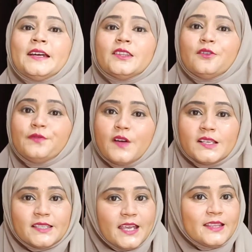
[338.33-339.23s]
the
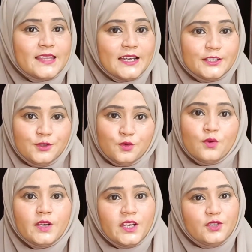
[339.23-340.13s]
first thing that you
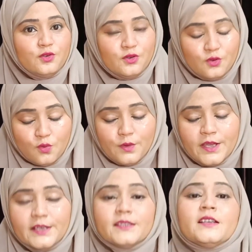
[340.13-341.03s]
need to do
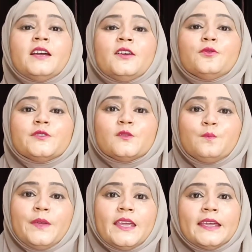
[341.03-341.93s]
is to
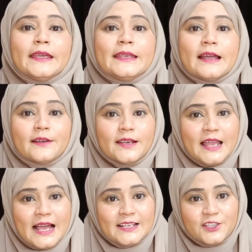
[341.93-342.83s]
speak in a
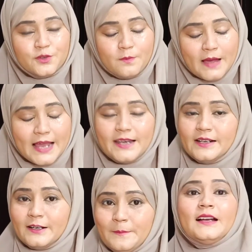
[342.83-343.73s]
relaxed
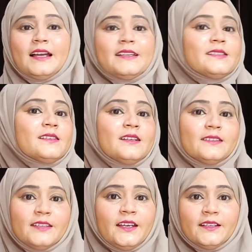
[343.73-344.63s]
manner. Guys,
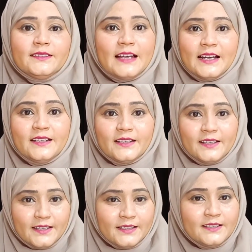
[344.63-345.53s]
think that
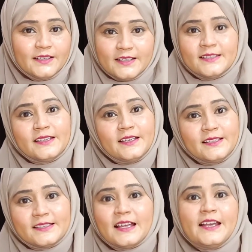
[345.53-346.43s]
it is
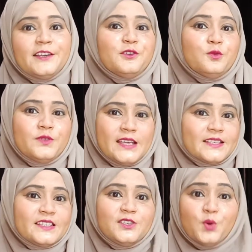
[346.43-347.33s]
inside you.
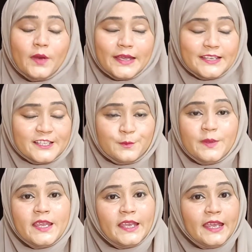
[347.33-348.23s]
Yes, you can
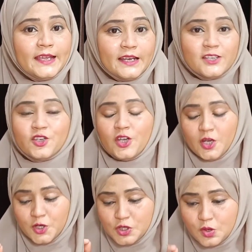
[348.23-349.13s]
speak English,
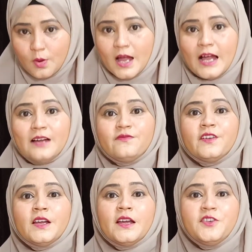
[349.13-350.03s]
you have
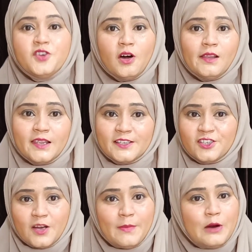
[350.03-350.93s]
knowledge
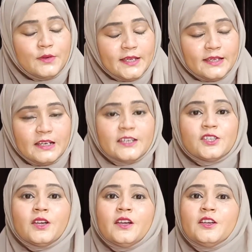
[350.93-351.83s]
about
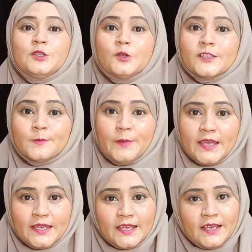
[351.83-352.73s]
English, you
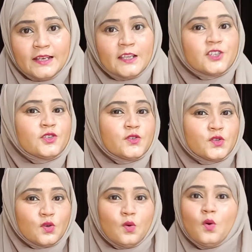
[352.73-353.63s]
speak English,
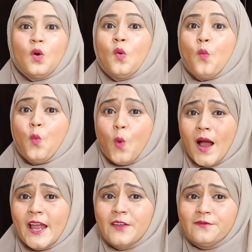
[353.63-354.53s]
so
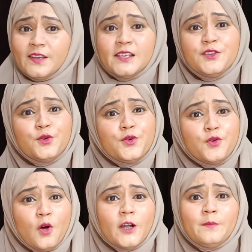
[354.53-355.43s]
why will you
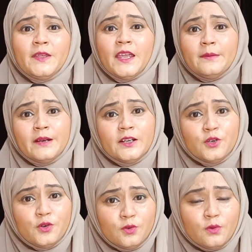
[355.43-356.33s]
not be able
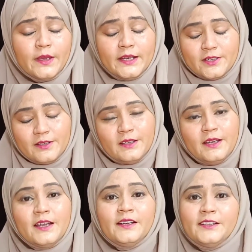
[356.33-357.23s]
to do it?
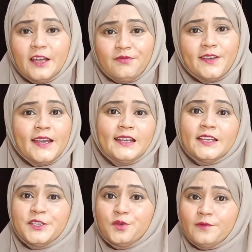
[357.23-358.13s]

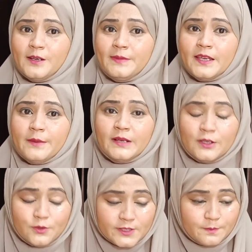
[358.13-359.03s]
Definitely you will be able
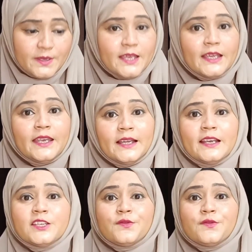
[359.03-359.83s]
to speak in English